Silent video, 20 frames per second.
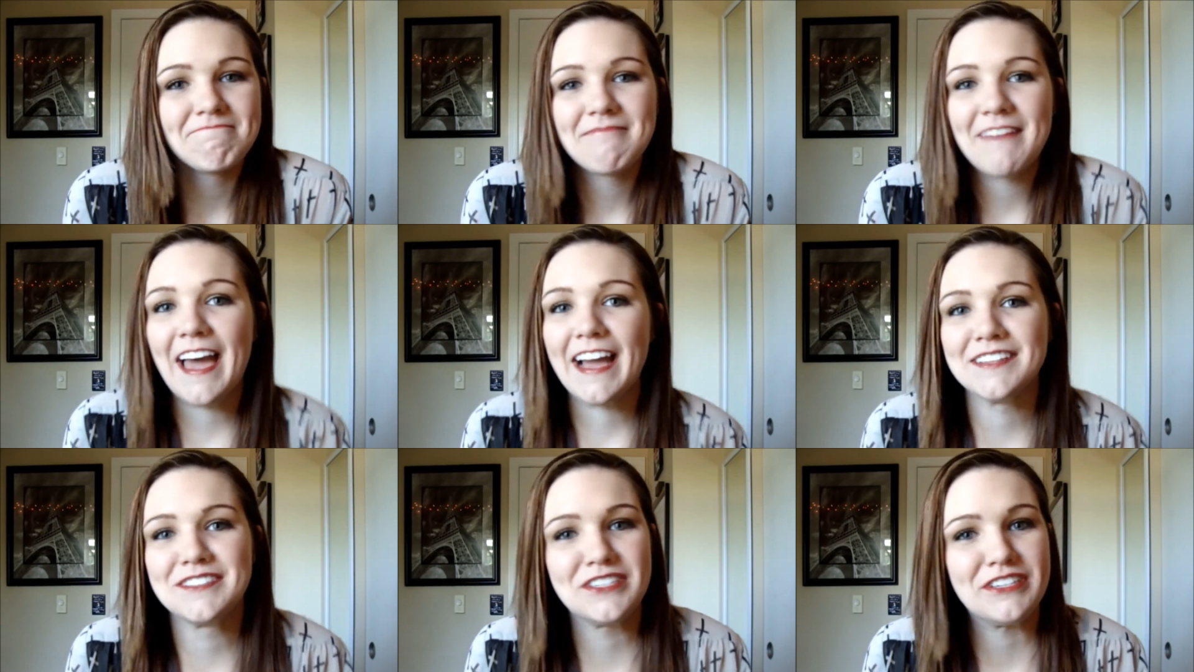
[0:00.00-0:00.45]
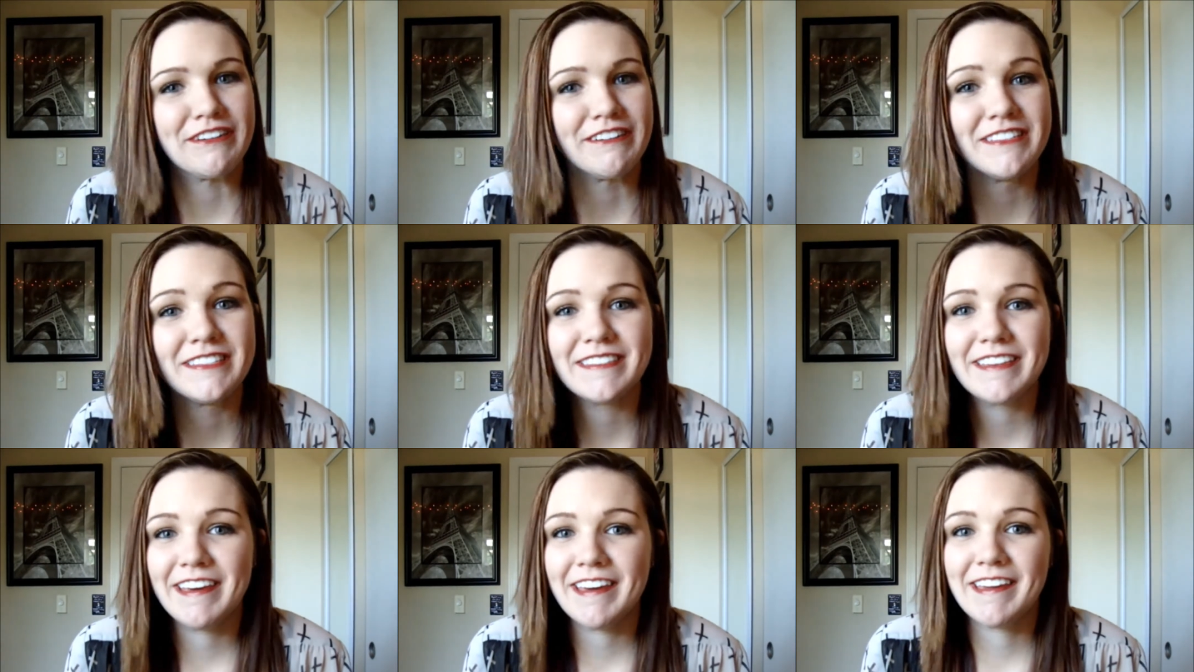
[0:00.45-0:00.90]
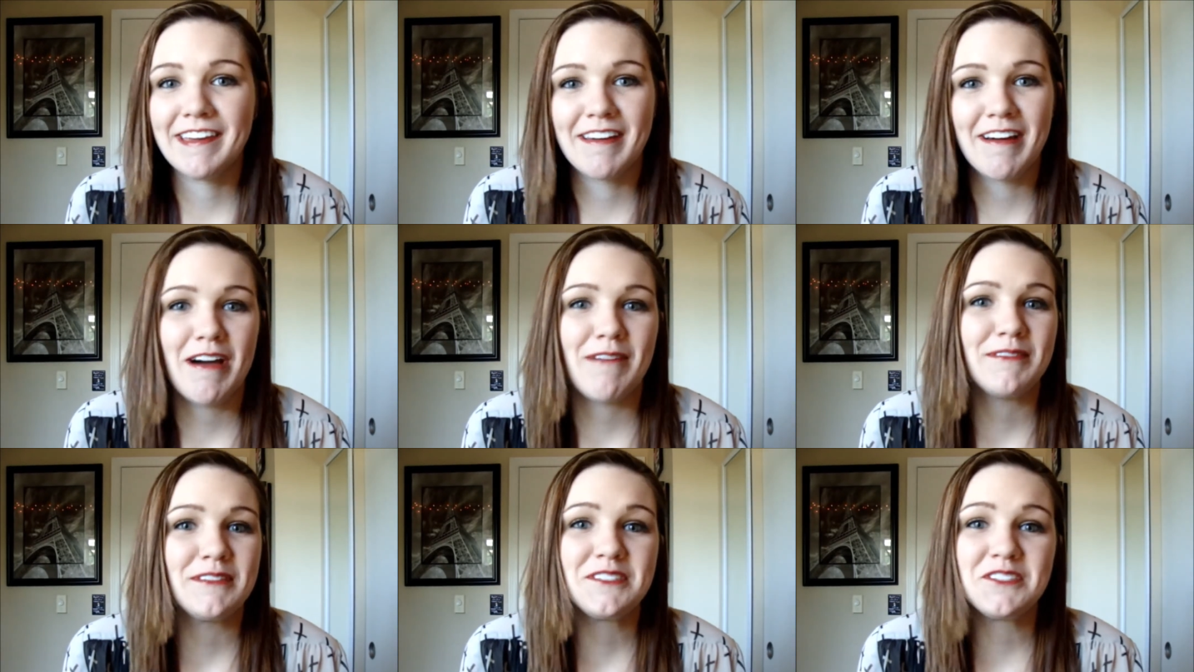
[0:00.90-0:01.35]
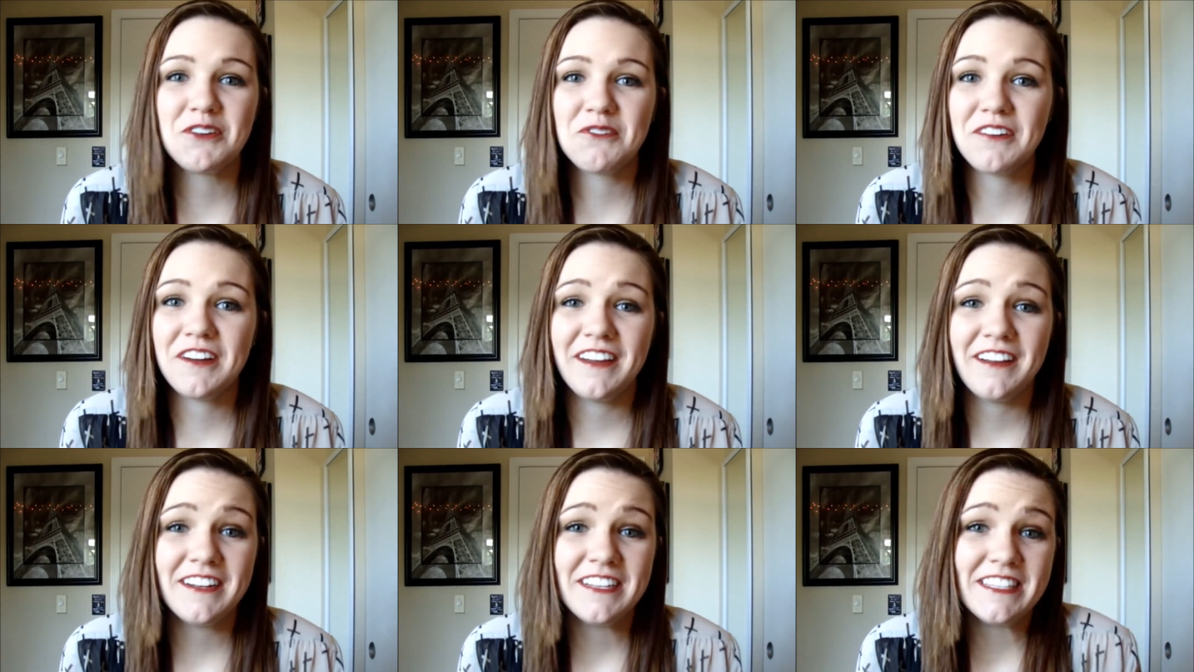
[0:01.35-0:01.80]
Ed Sheeran's kicking off his
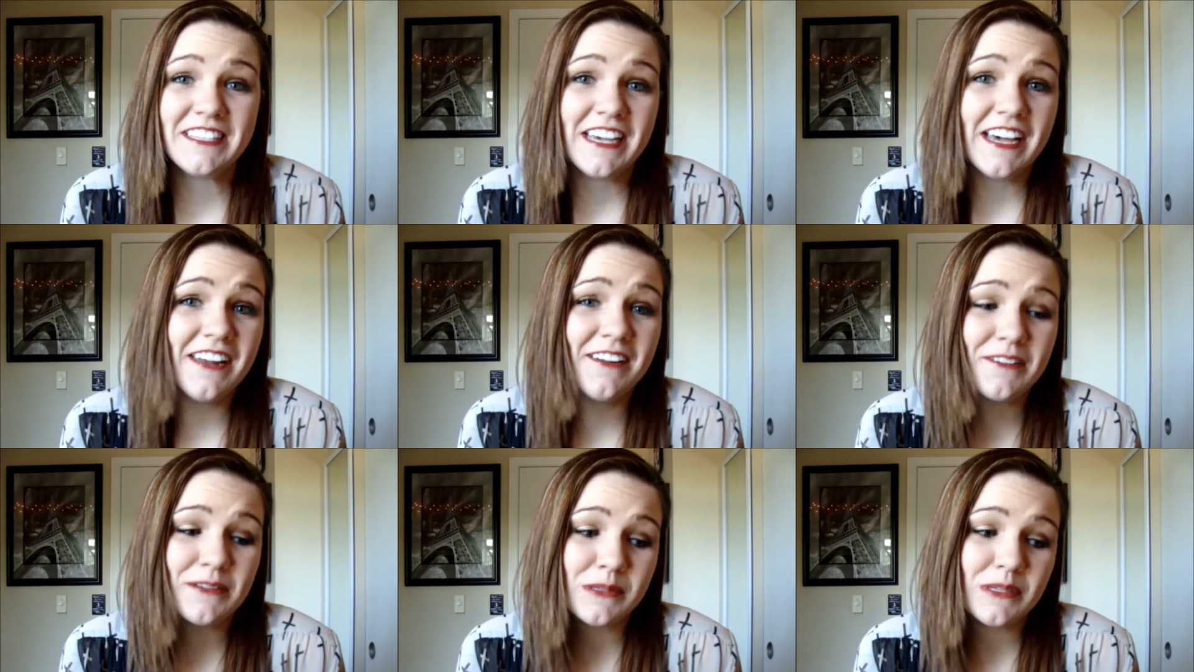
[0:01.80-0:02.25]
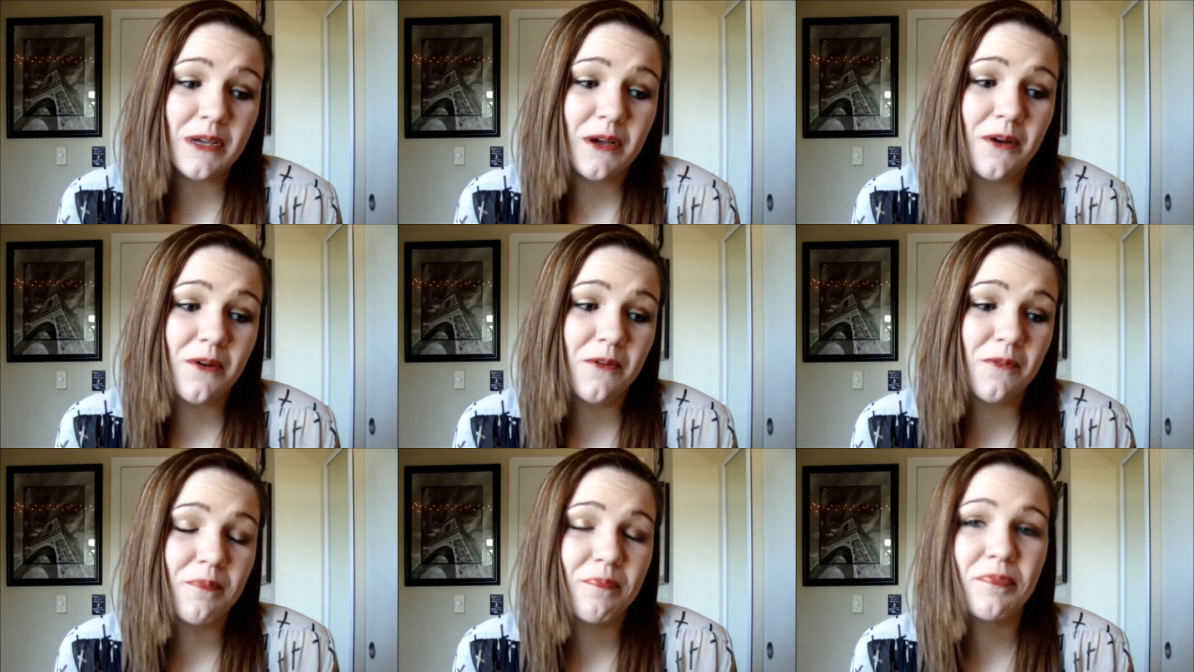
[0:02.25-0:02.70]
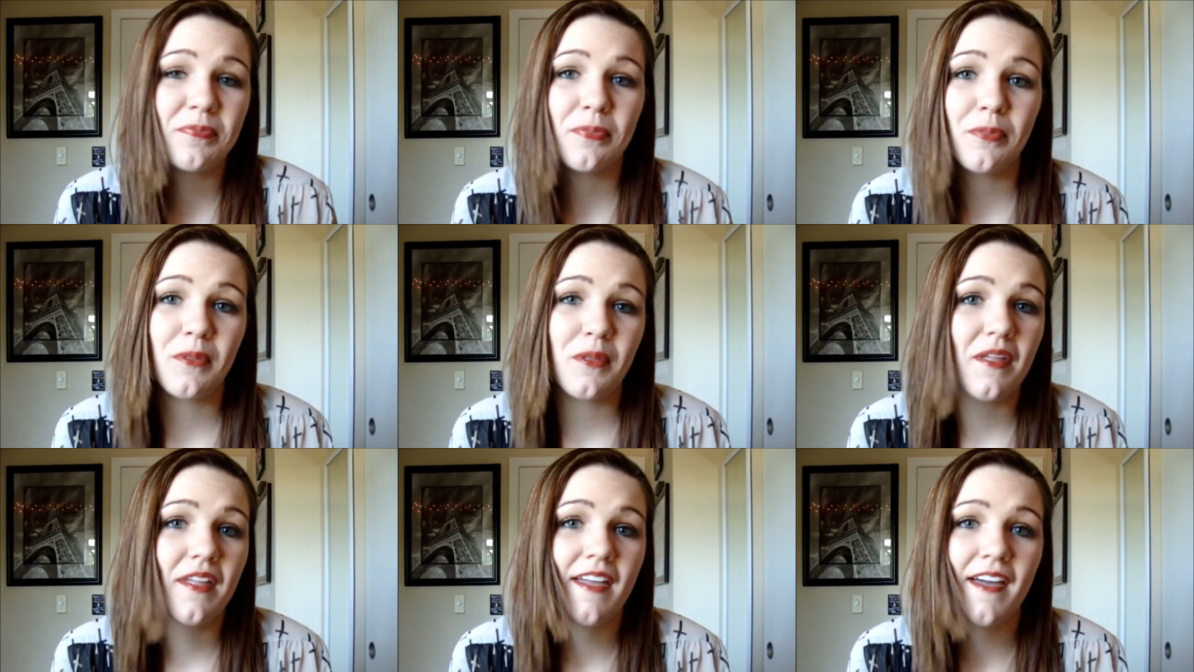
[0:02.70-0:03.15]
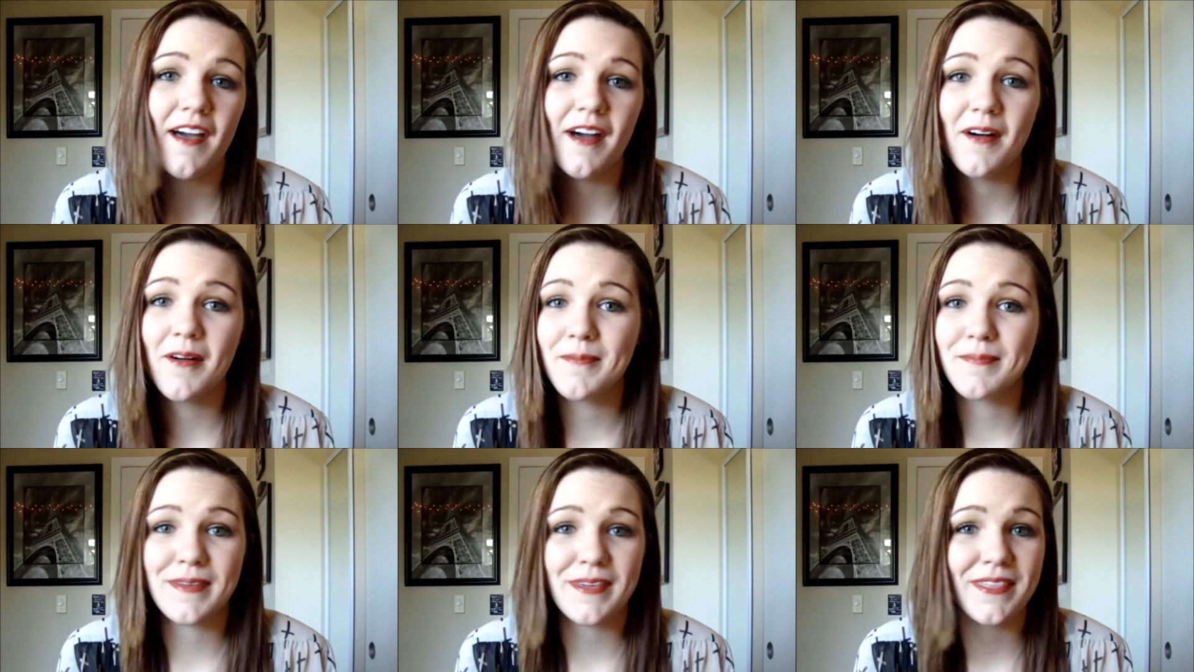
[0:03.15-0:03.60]
tour here in Seattle, so
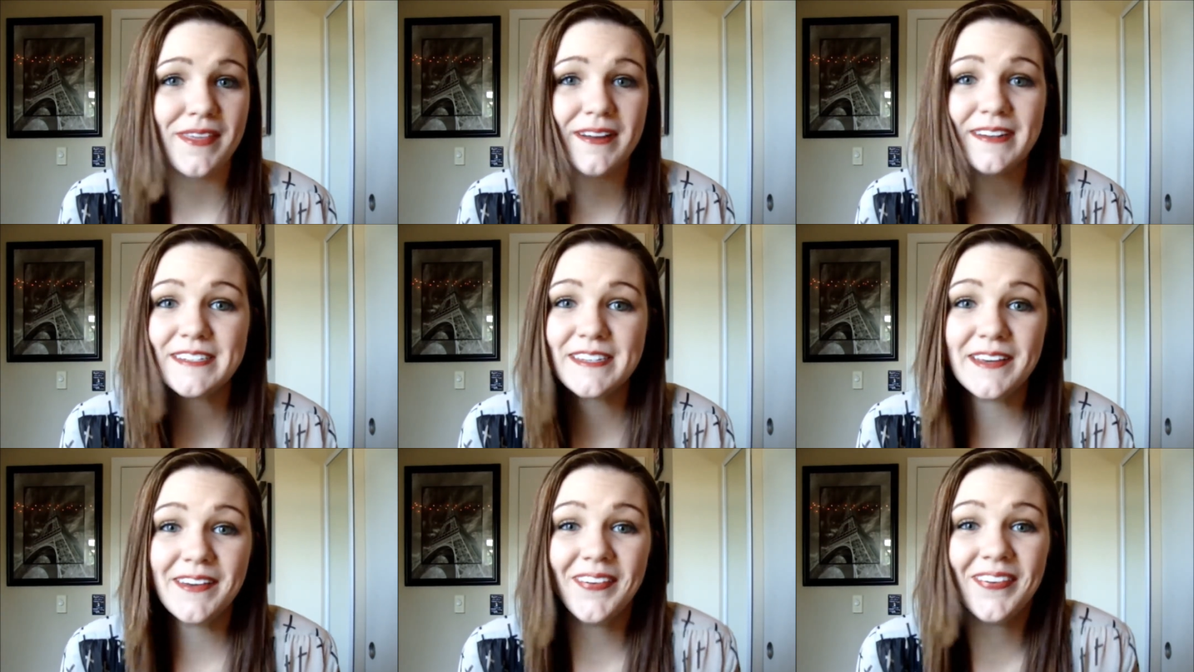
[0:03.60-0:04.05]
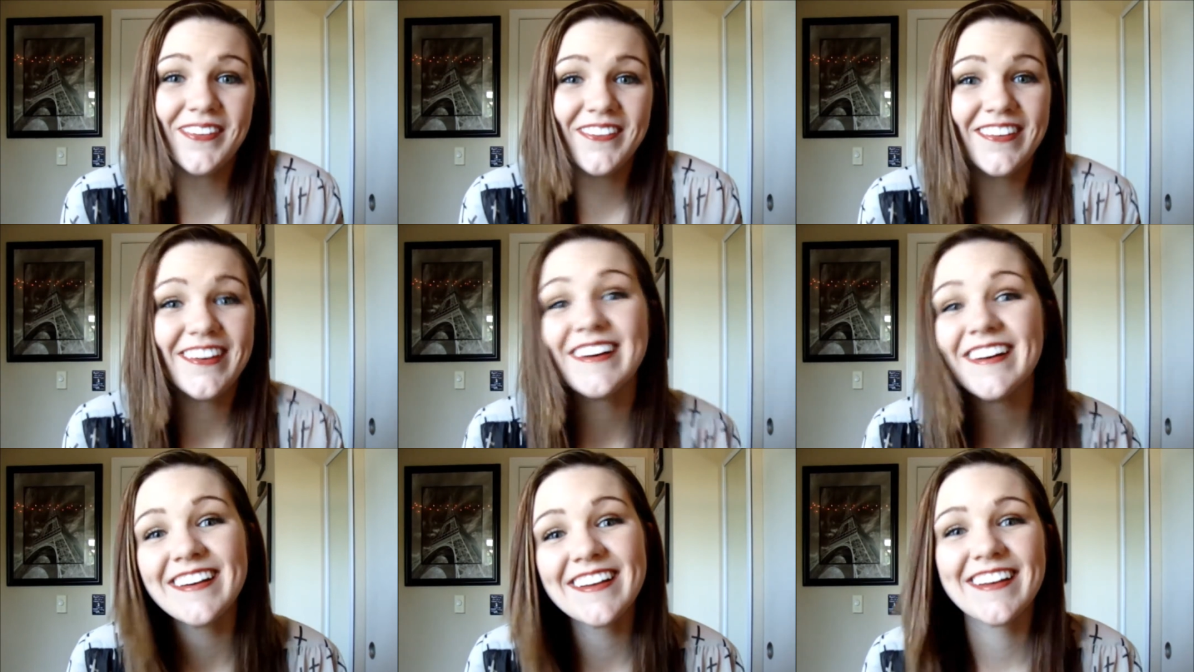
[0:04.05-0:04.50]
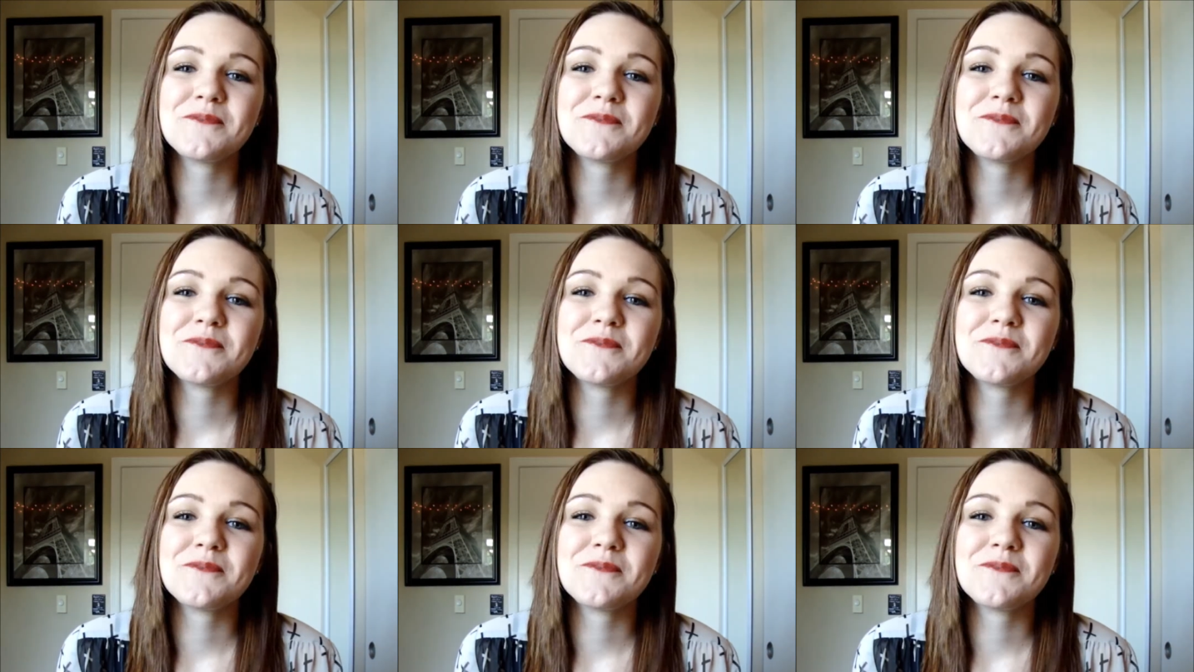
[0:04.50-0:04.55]
I'll be there too.